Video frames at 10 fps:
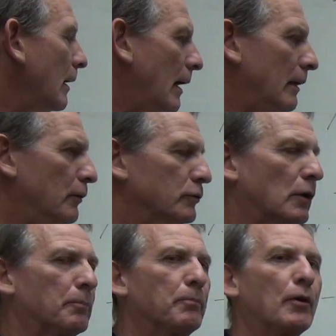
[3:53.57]
and those
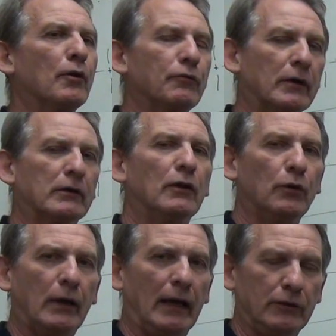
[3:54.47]
are perfect
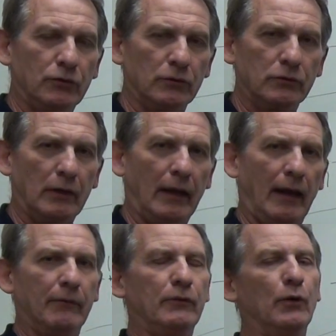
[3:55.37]
locations. They
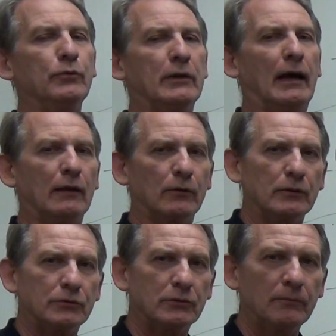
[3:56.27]
have no
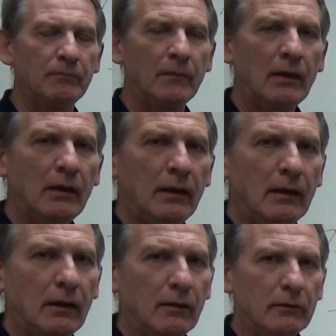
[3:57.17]
tolerance.
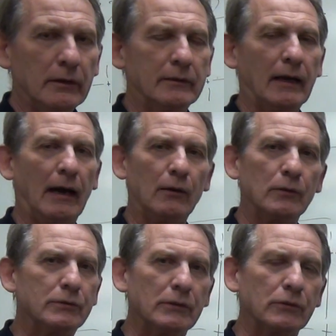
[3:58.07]
The
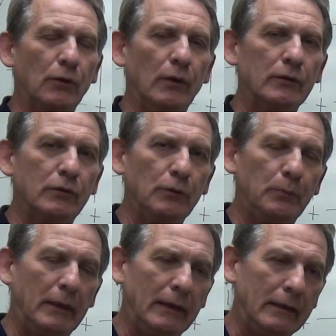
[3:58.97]
tolerance is going to
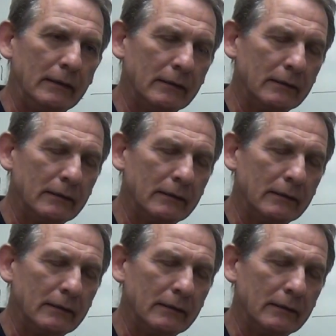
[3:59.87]
be